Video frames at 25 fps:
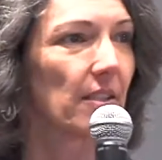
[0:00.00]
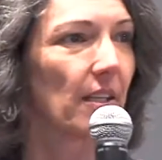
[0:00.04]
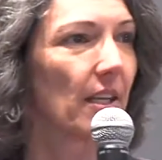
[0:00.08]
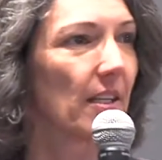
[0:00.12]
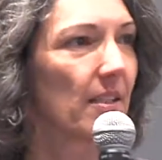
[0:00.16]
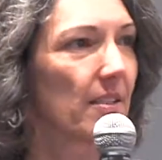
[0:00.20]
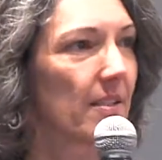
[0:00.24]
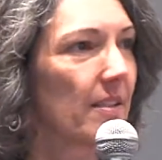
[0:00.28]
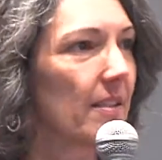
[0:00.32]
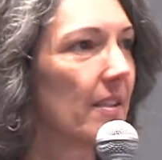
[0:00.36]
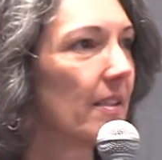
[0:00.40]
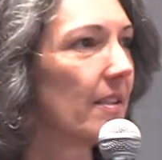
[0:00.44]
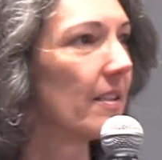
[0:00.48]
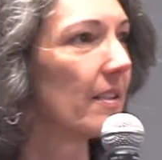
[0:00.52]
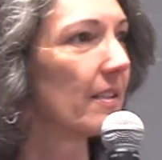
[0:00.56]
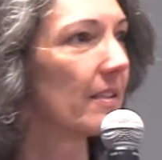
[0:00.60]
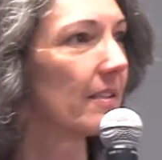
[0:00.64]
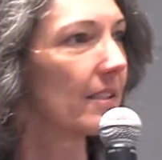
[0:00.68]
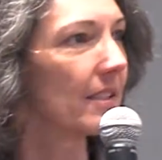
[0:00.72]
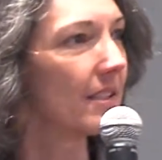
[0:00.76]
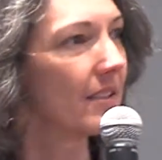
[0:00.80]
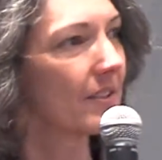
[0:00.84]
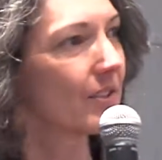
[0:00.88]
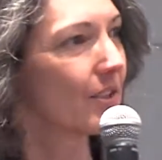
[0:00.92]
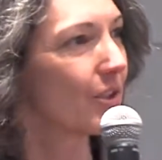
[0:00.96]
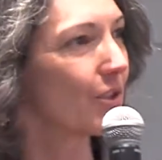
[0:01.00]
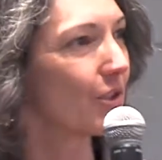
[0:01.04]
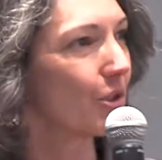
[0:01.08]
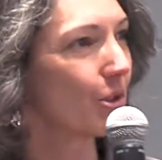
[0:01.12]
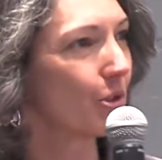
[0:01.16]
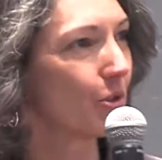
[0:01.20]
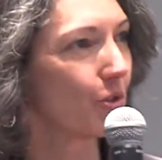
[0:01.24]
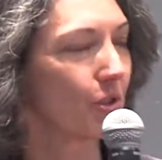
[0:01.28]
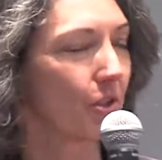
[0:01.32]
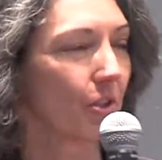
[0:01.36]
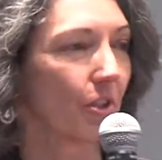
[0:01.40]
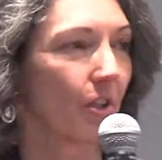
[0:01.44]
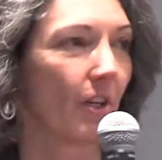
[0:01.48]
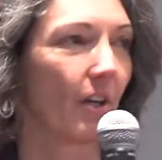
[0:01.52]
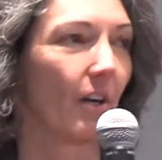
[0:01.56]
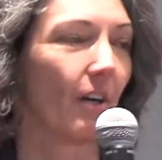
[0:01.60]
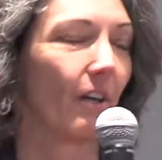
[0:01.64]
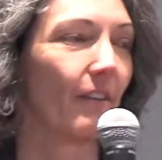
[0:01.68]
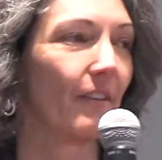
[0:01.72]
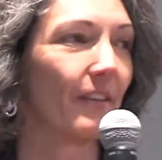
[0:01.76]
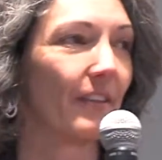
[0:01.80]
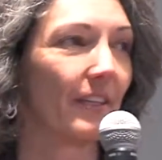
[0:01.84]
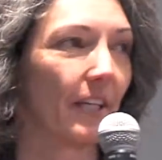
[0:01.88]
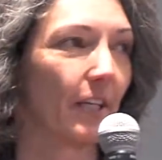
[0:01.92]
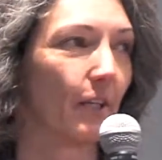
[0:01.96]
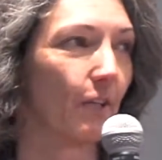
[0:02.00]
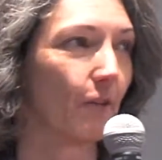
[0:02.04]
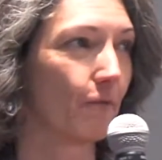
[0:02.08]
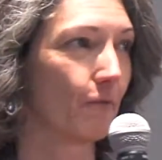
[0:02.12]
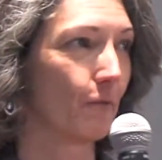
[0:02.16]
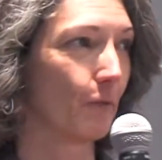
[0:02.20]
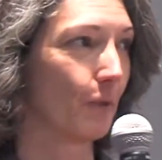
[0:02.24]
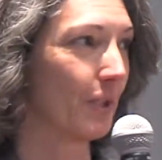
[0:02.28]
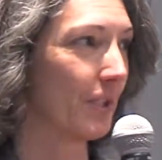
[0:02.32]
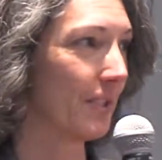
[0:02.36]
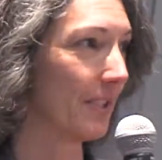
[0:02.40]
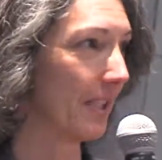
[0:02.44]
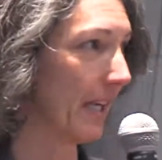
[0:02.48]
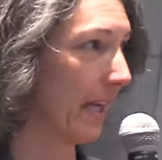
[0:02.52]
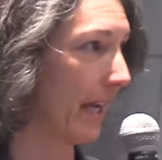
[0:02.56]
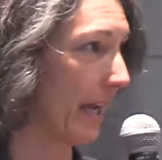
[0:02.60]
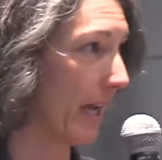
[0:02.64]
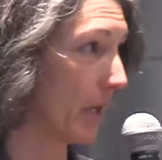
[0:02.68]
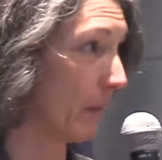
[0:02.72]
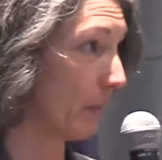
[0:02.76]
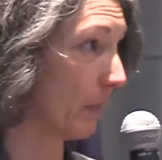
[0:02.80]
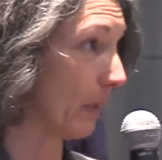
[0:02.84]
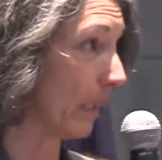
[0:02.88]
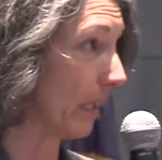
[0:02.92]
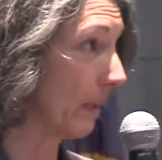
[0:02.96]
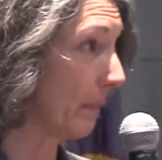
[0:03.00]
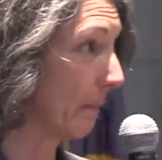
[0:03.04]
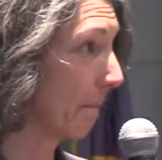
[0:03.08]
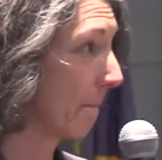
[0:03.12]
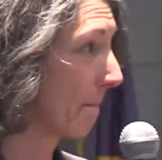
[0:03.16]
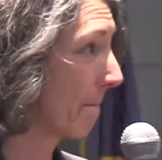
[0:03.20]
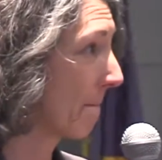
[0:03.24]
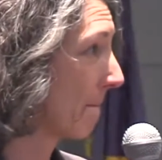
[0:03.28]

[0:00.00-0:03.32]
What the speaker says: and I see this institution called the Air Force Academy.